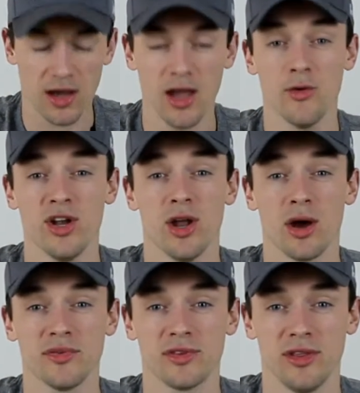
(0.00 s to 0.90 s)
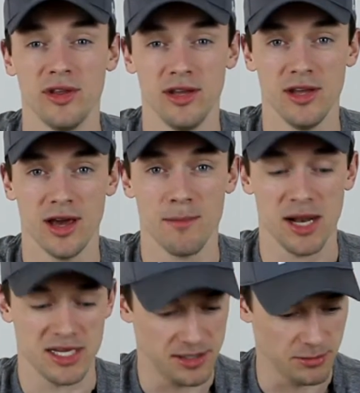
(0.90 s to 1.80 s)
I already knifed the
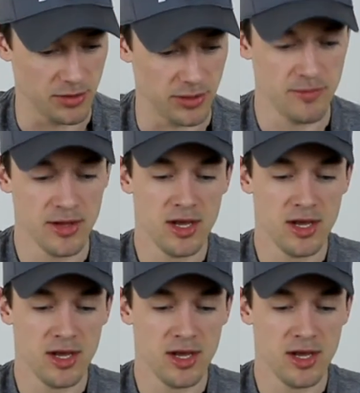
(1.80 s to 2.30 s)
plastic, by the way.